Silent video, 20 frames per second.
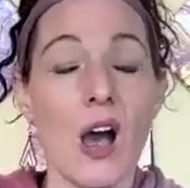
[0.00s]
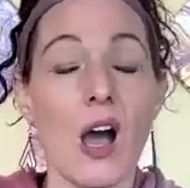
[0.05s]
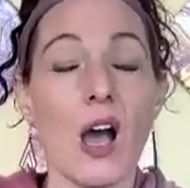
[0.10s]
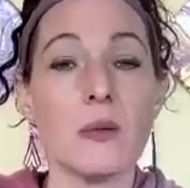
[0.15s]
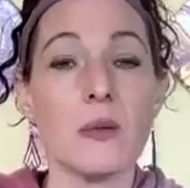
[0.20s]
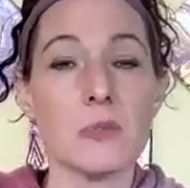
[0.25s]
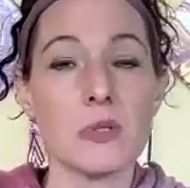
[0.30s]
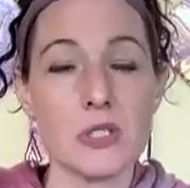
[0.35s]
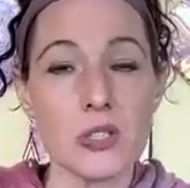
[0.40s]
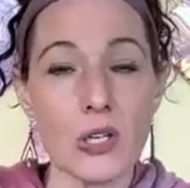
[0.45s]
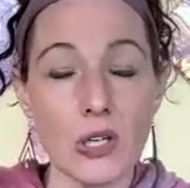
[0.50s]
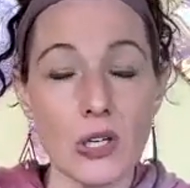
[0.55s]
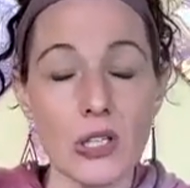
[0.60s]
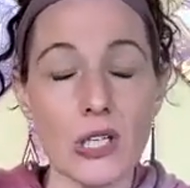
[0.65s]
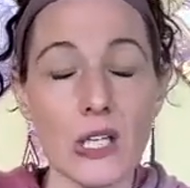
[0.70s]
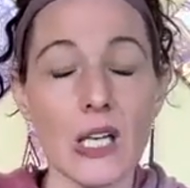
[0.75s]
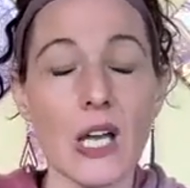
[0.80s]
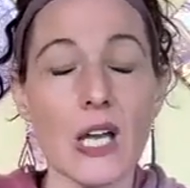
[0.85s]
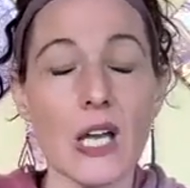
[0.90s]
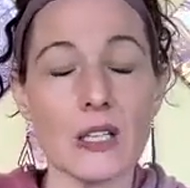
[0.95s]
I'm
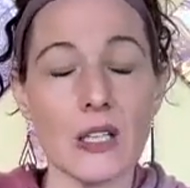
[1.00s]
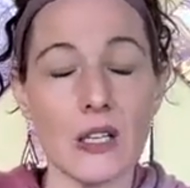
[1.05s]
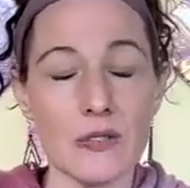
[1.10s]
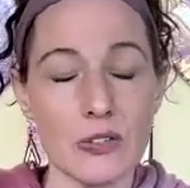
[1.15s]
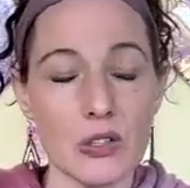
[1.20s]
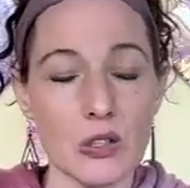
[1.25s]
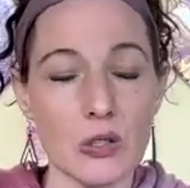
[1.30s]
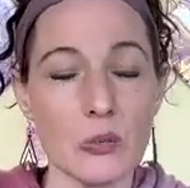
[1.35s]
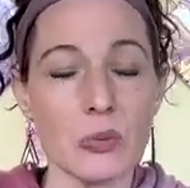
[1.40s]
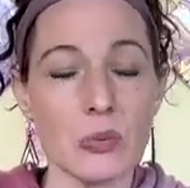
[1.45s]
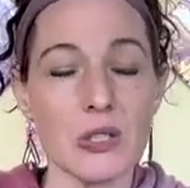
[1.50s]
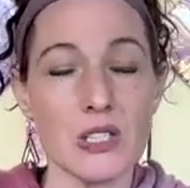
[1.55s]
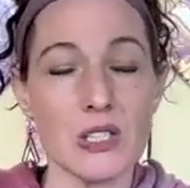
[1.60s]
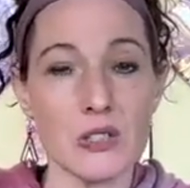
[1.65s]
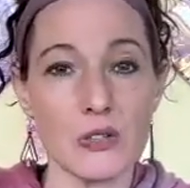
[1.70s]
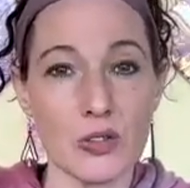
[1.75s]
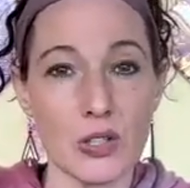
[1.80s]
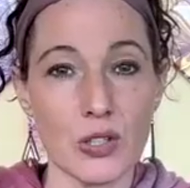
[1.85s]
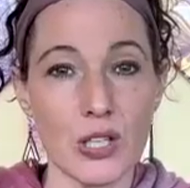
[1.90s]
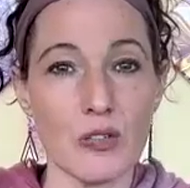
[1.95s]
sorry, I love you.
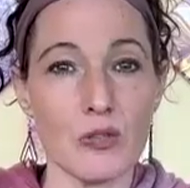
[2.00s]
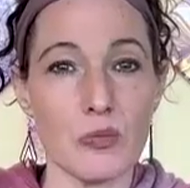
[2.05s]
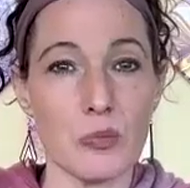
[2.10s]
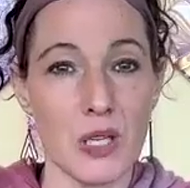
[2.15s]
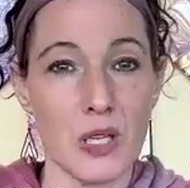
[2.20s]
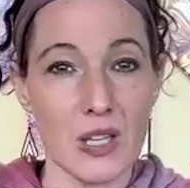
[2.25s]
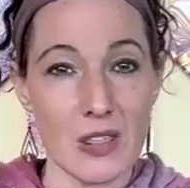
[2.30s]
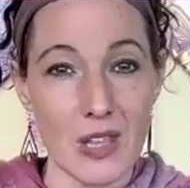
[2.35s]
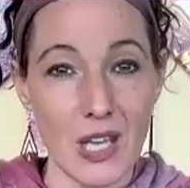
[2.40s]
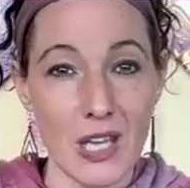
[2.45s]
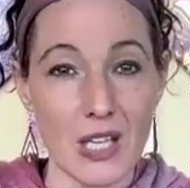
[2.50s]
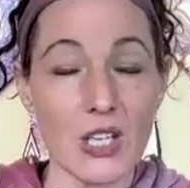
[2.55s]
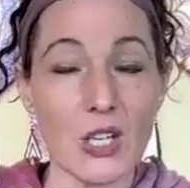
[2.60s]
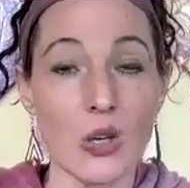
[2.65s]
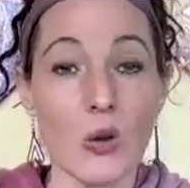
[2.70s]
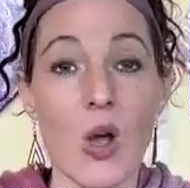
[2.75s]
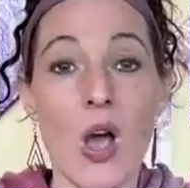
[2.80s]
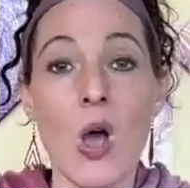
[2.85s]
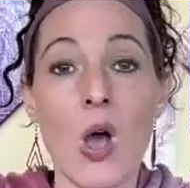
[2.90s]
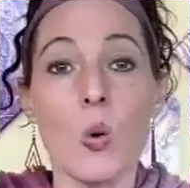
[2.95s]
Please forgive me. Thank
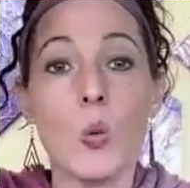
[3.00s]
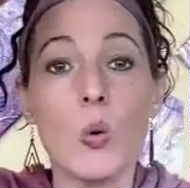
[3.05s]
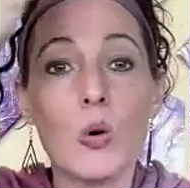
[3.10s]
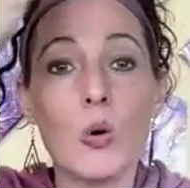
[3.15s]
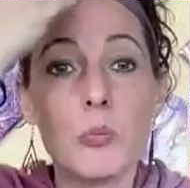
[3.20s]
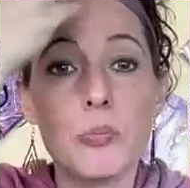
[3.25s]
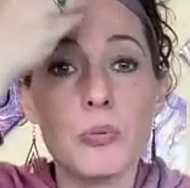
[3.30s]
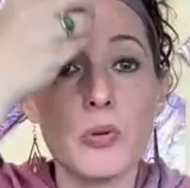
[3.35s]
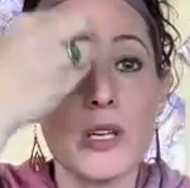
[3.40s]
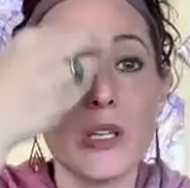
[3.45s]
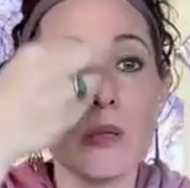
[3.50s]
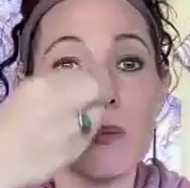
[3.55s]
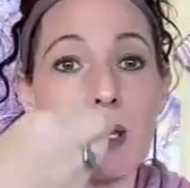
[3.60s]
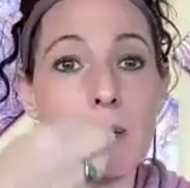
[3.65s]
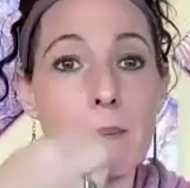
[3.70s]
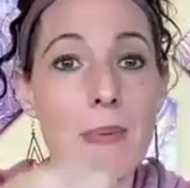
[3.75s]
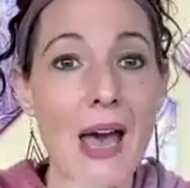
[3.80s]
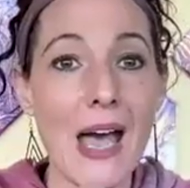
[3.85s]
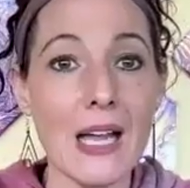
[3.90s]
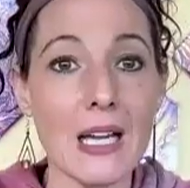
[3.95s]
you. Will bring
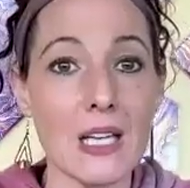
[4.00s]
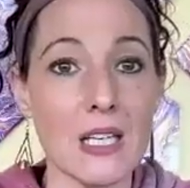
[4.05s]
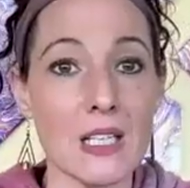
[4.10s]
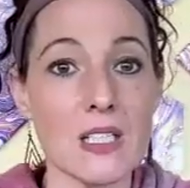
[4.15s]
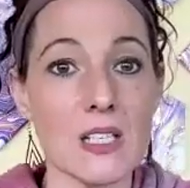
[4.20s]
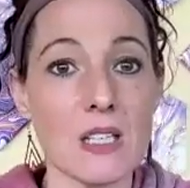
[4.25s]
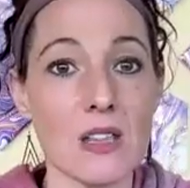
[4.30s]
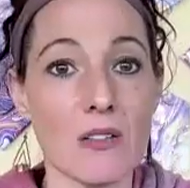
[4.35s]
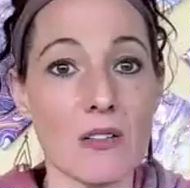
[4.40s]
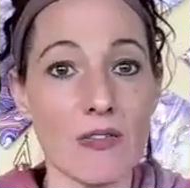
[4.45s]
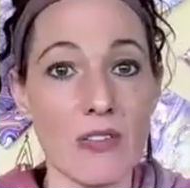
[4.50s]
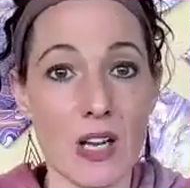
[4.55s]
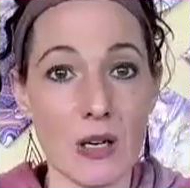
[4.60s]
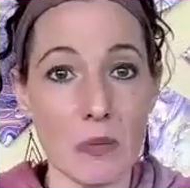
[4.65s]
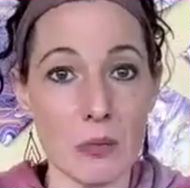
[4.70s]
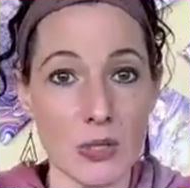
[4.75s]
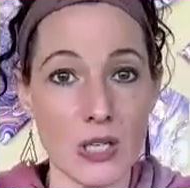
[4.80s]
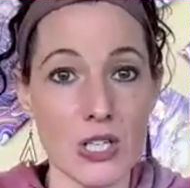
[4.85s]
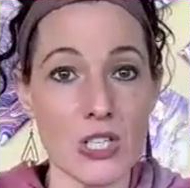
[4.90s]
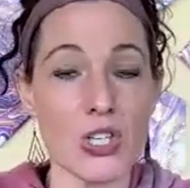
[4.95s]
me back into the
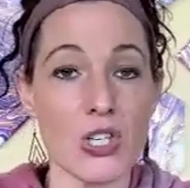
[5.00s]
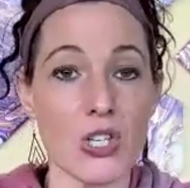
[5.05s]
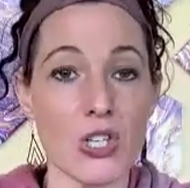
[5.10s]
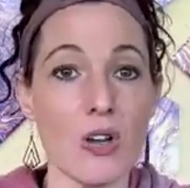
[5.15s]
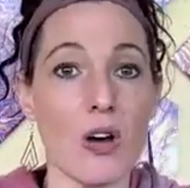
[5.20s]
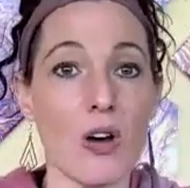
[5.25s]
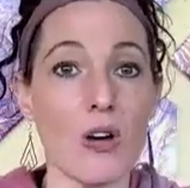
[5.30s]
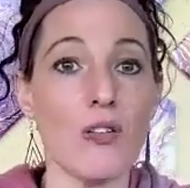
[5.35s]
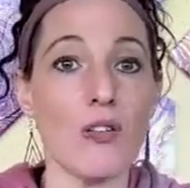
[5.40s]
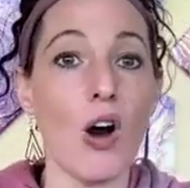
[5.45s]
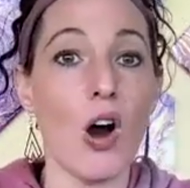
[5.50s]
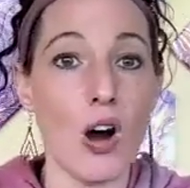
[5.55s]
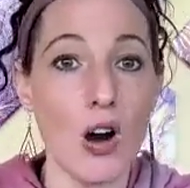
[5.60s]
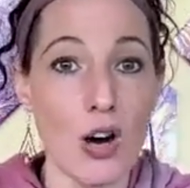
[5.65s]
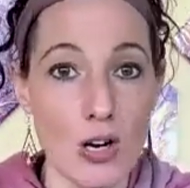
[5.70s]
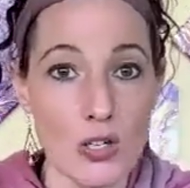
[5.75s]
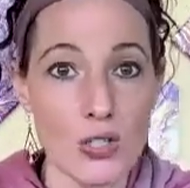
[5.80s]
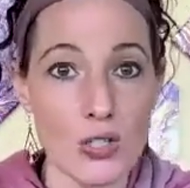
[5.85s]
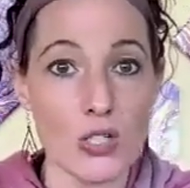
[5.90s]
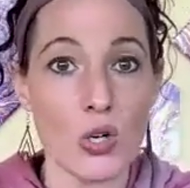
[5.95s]
vibration of
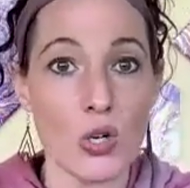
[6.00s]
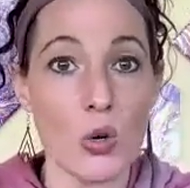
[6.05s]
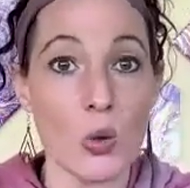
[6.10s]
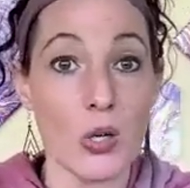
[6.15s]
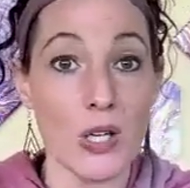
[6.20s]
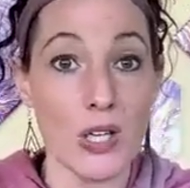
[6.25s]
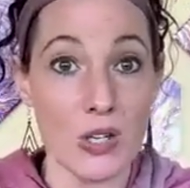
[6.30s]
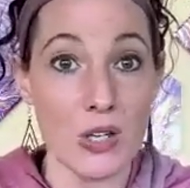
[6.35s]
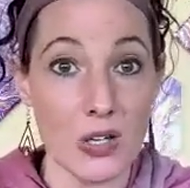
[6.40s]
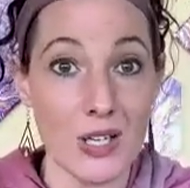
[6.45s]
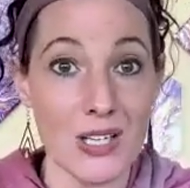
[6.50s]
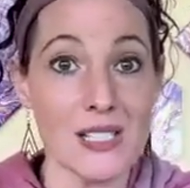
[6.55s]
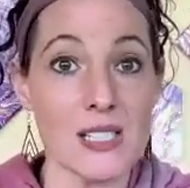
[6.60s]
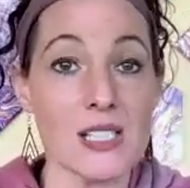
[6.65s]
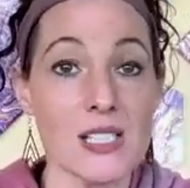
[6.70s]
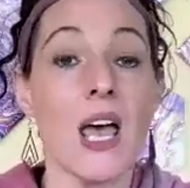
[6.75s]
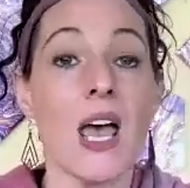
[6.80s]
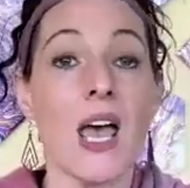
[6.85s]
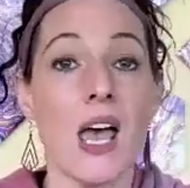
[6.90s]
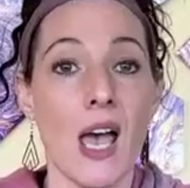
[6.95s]
heart
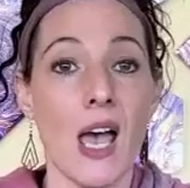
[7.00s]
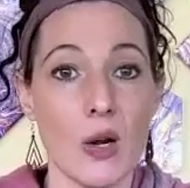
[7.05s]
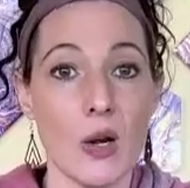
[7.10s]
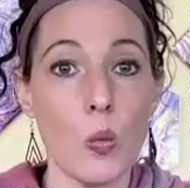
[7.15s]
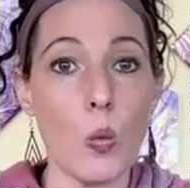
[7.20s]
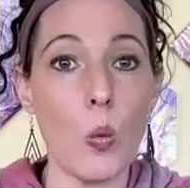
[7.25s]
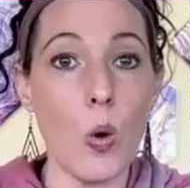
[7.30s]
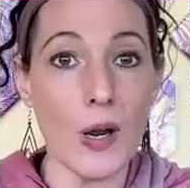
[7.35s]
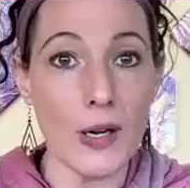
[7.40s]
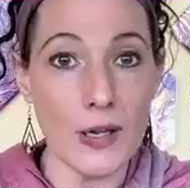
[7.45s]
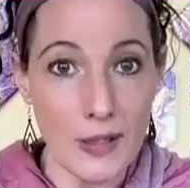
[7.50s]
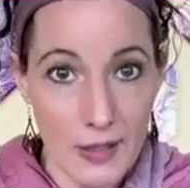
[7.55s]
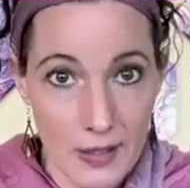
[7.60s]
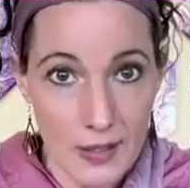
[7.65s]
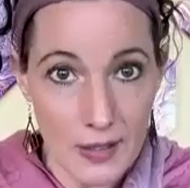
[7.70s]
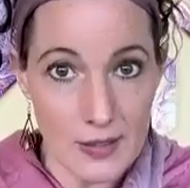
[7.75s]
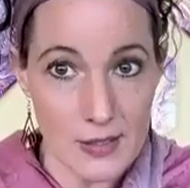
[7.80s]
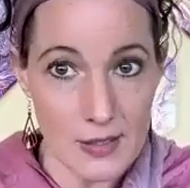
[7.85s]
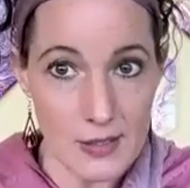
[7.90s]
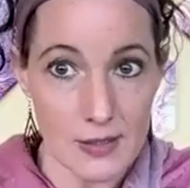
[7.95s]
coherence and
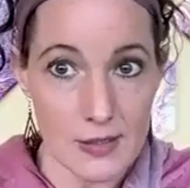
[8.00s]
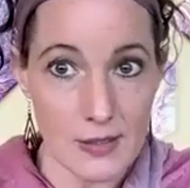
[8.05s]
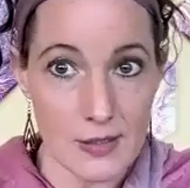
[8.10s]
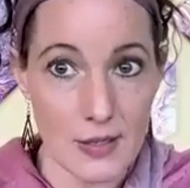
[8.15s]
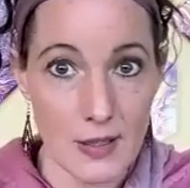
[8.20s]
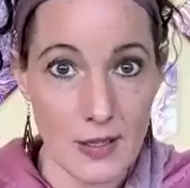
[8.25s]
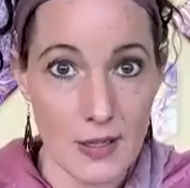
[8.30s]
oneness.